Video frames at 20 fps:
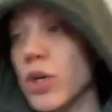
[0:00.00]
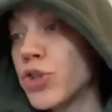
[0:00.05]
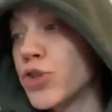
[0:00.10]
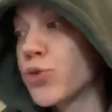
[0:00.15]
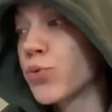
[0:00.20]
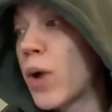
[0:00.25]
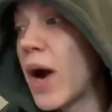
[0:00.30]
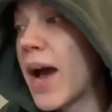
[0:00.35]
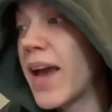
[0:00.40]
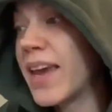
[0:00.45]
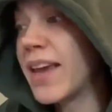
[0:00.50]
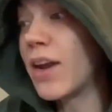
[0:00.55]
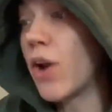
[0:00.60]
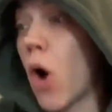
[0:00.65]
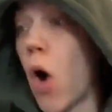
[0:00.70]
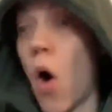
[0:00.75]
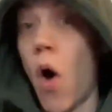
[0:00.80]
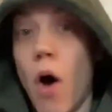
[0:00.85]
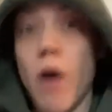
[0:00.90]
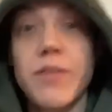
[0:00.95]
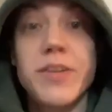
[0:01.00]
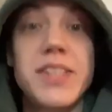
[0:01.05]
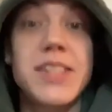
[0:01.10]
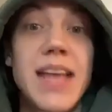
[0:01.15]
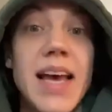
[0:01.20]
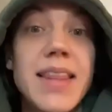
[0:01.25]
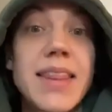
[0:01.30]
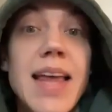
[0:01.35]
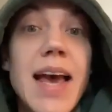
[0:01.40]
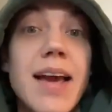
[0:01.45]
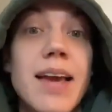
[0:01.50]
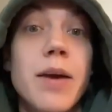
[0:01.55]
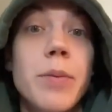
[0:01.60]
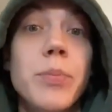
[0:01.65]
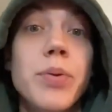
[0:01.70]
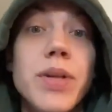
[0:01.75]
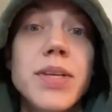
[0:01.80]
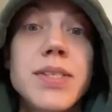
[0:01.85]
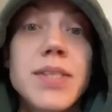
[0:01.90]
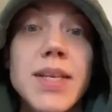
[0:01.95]
try and offset that
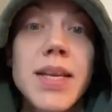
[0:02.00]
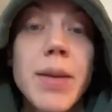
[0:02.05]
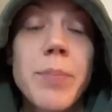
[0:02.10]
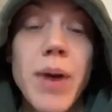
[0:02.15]
complicity